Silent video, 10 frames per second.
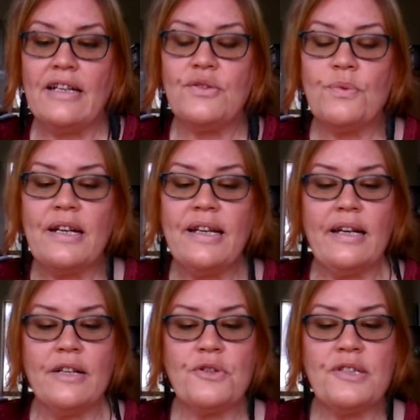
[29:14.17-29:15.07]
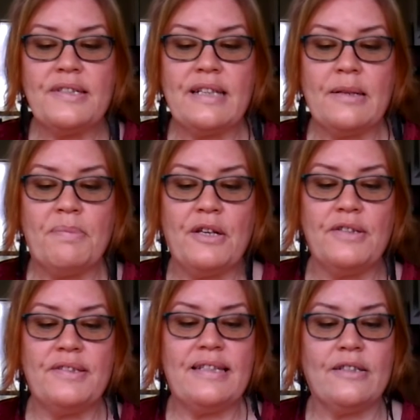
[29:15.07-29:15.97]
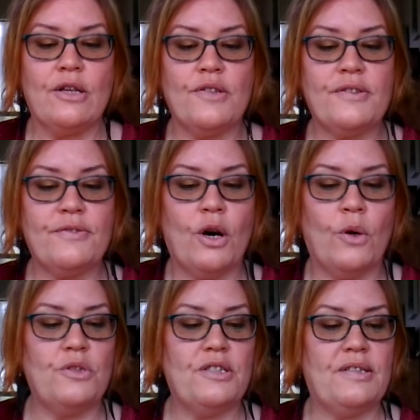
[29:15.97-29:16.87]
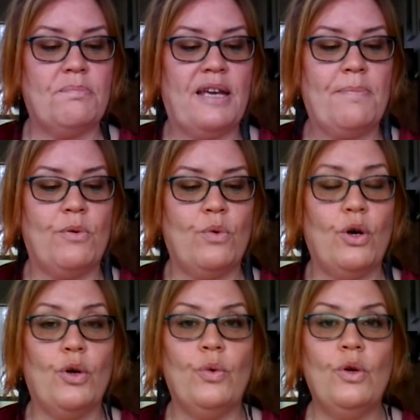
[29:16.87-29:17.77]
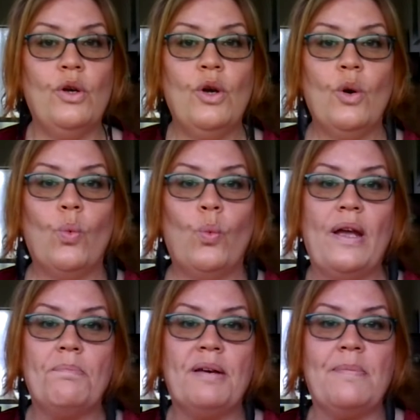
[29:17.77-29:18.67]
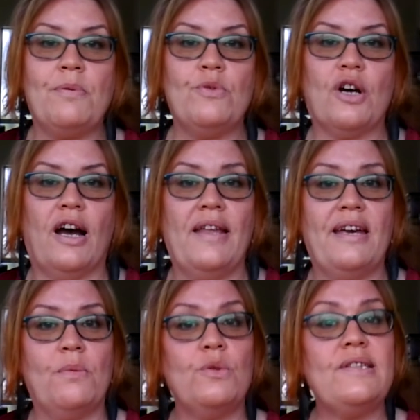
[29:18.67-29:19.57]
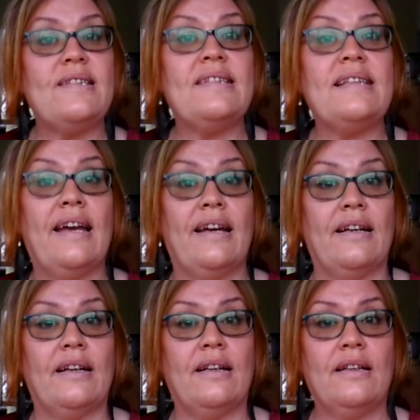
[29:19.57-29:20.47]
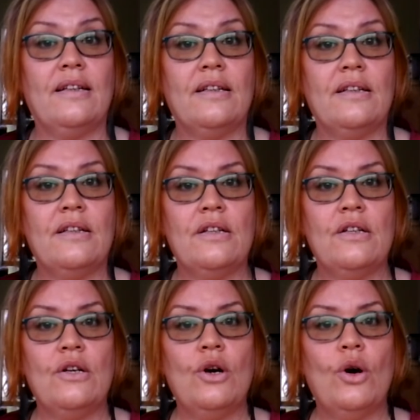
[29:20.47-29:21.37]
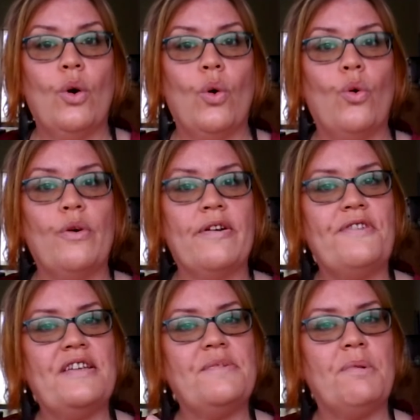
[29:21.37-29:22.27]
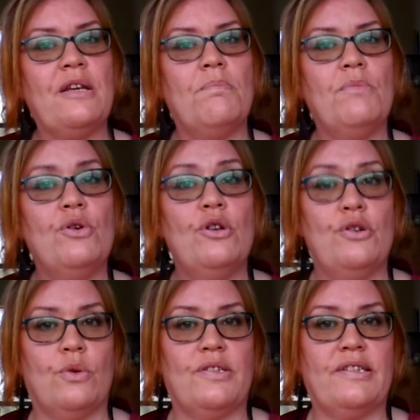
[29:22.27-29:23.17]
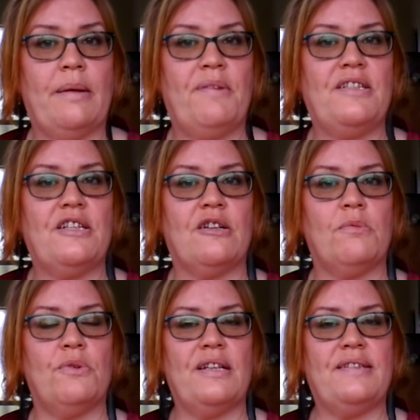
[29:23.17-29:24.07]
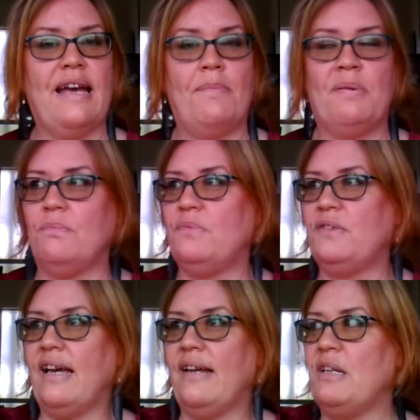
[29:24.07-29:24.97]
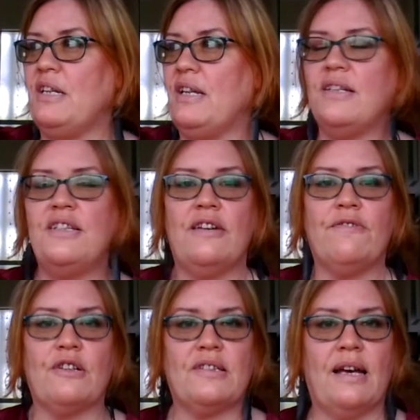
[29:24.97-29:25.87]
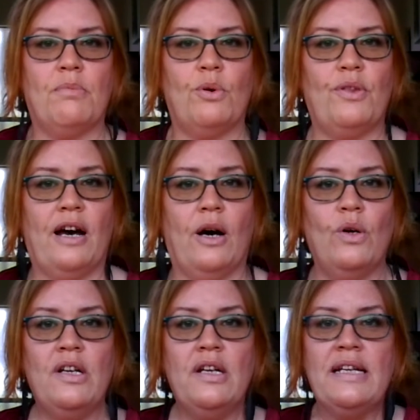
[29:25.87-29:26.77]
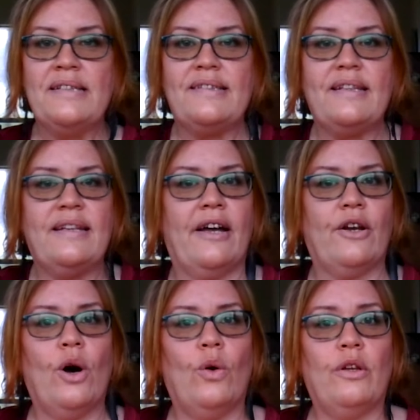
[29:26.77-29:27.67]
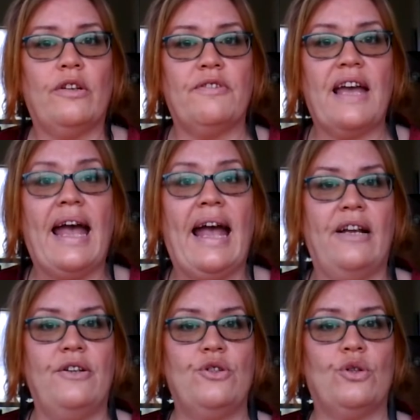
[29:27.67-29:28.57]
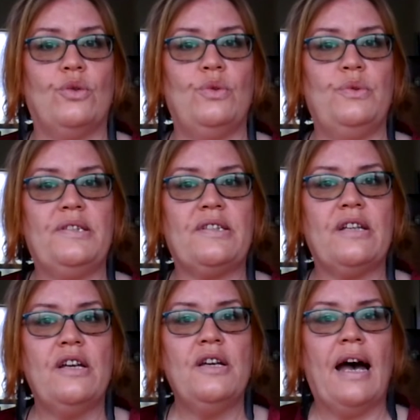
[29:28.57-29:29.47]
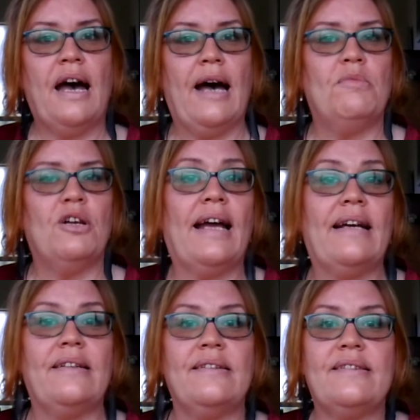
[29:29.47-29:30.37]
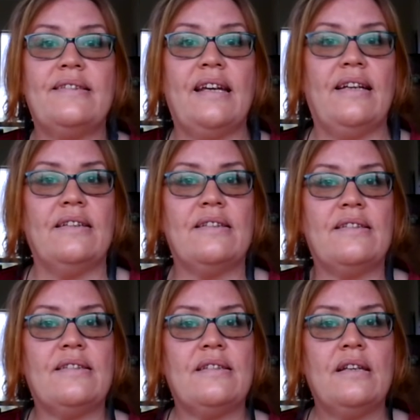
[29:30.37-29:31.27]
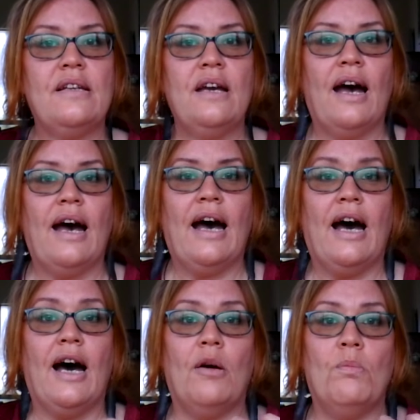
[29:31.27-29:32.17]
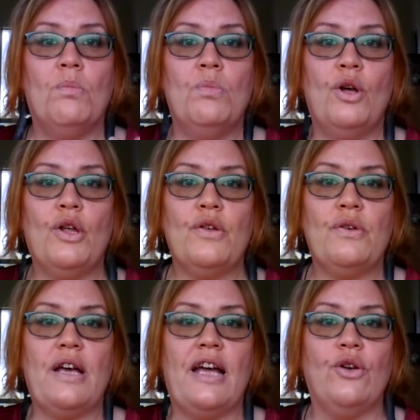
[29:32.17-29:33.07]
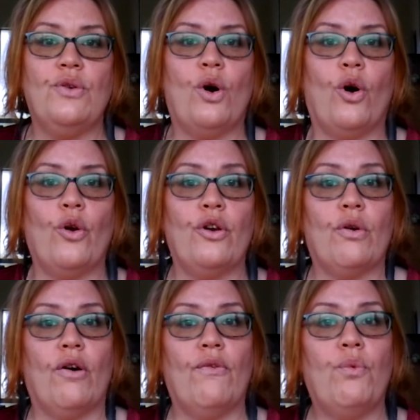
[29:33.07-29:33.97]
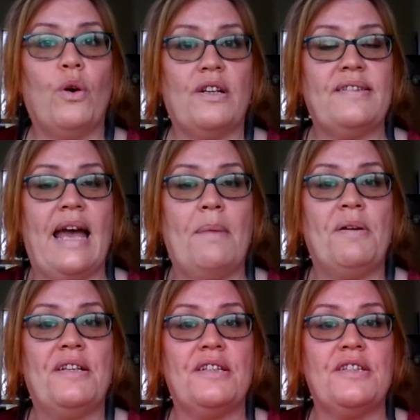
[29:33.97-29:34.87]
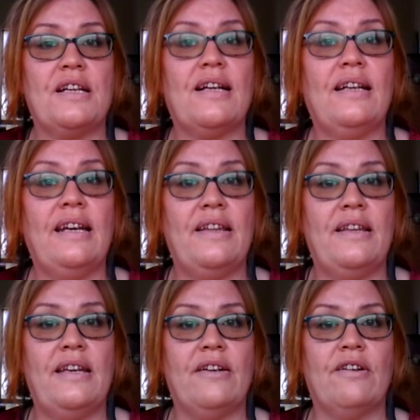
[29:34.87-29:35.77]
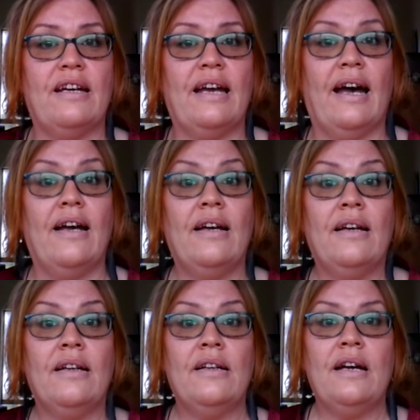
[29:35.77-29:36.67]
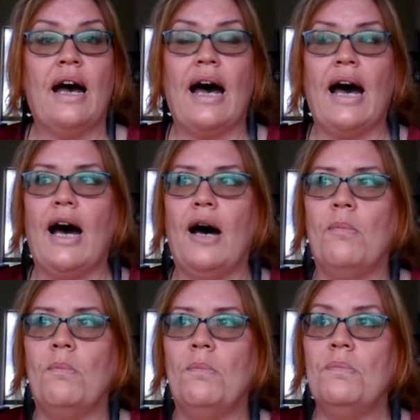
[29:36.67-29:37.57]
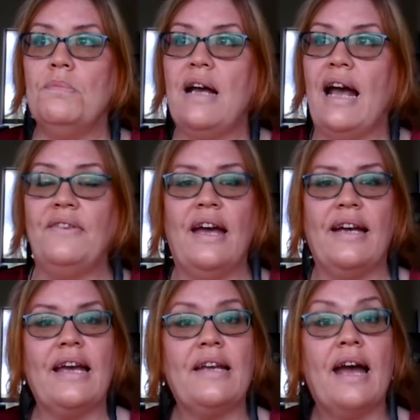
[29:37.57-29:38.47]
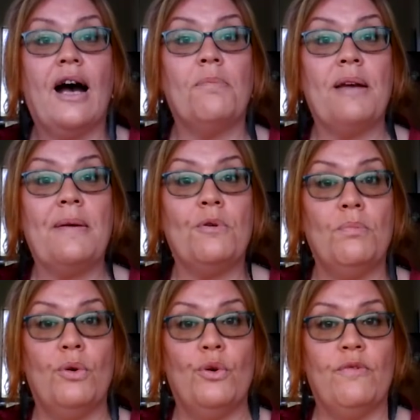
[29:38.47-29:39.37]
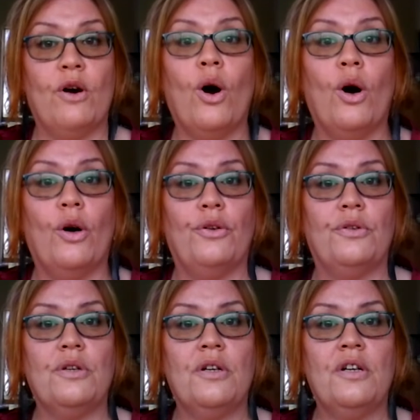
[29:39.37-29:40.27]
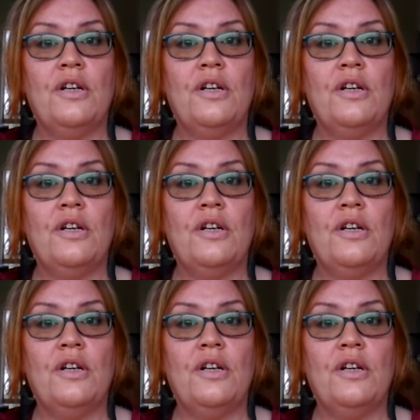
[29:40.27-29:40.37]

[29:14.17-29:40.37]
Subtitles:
it's really interesting, because there's lots of cultures and people who, when people die, they will sing. Or if there's been a murder or something terrible that's happened, say in India, for example, they'll set out a whole lot of candles, light incense, in honor of what has happened, and to clear the area. And that can help people move on.